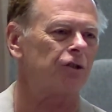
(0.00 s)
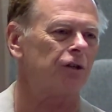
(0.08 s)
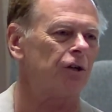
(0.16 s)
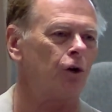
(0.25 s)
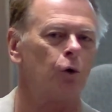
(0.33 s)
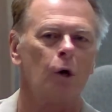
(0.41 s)
You
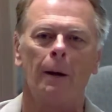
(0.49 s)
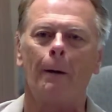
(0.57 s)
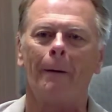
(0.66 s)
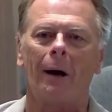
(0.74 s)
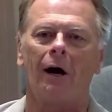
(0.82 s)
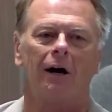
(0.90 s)
know,
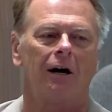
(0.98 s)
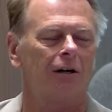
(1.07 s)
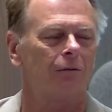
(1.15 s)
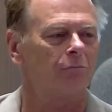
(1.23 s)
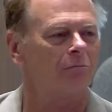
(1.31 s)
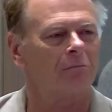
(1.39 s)

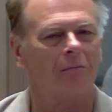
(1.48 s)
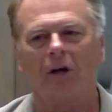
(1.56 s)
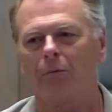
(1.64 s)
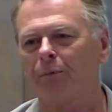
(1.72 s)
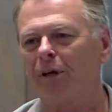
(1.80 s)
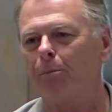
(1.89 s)
uh,
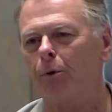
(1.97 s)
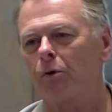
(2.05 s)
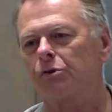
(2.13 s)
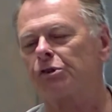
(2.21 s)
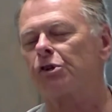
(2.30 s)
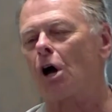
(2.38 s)
people
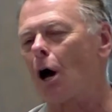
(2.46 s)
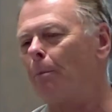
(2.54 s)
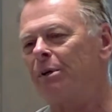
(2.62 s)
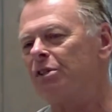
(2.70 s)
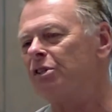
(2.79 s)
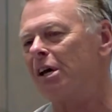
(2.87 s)
stop
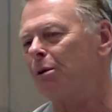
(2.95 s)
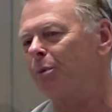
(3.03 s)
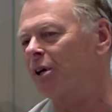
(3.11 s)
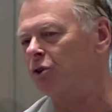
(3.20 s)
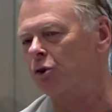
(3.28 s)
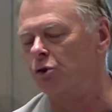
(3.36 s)
and take
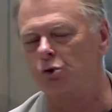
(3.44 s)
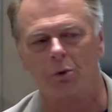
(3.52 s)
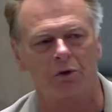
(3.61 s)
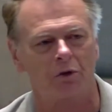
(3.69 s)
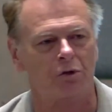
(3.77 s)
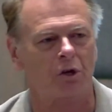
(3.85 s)
pictures when
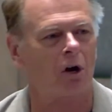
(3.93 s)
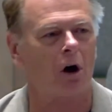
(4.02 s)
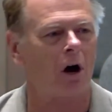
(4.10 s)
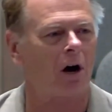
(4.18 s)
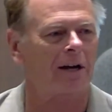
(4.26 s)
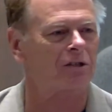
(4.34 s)
there's a
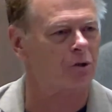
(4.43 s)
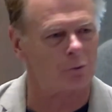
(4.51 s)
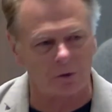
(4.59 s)
car accident